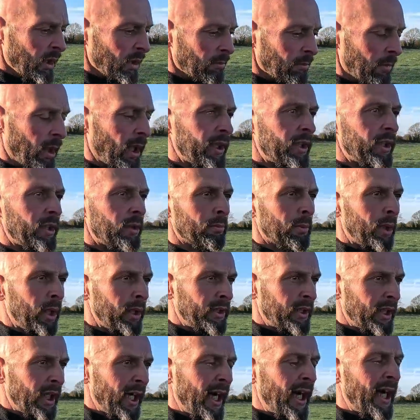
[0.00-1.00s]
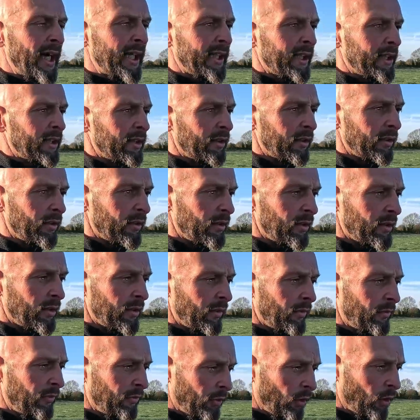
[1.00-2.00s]
My, my target
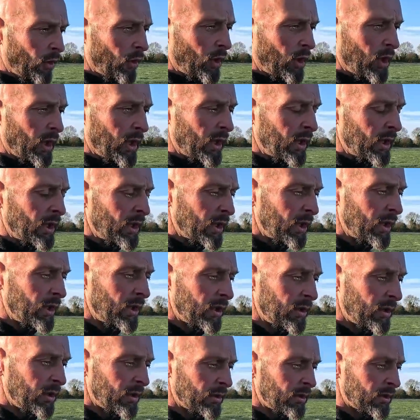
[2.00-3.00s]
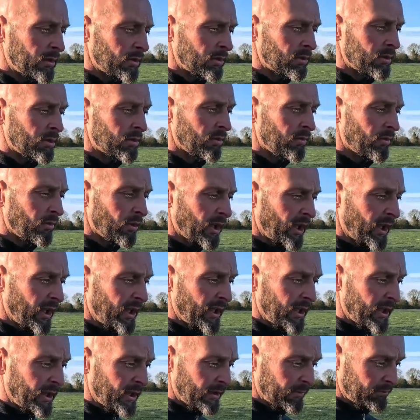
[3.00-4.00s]
for
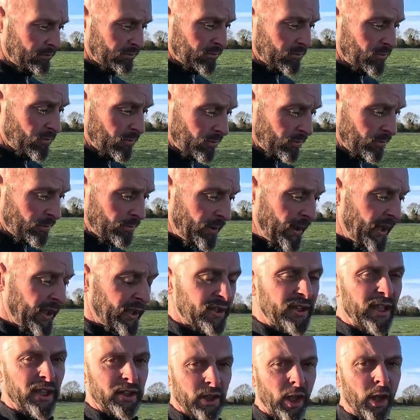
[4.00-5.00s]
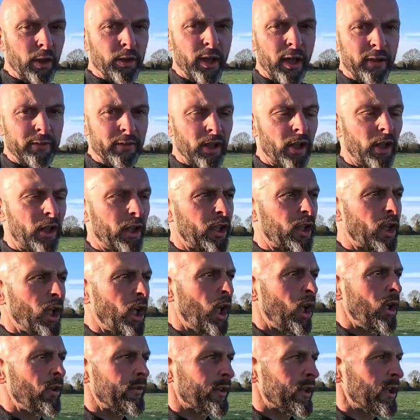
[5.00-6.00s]
uh, paddocks that don't have a lot of
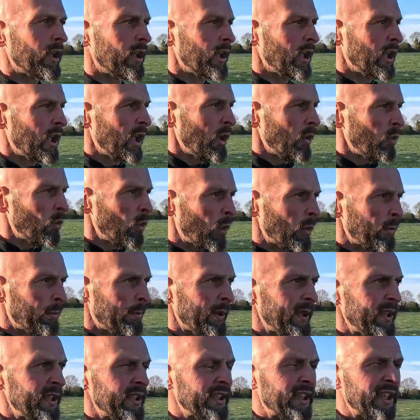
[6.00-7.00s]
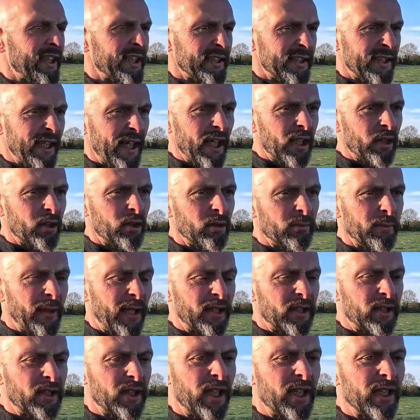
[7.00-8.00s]
clover would be to get down to
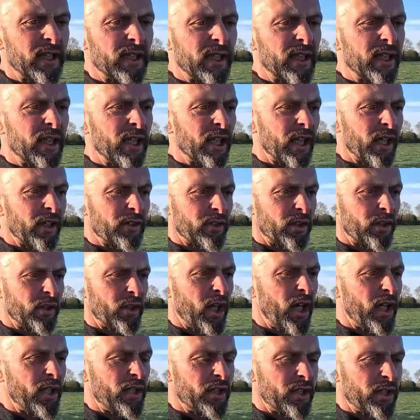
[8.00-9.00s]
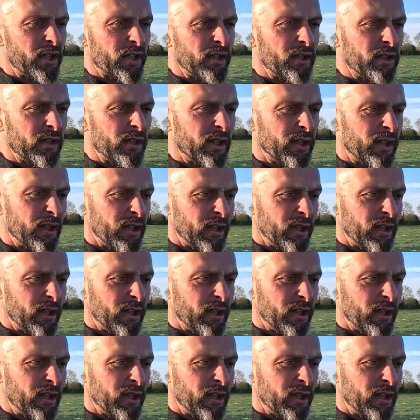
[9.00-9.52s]
about 10 kilos of nitrogen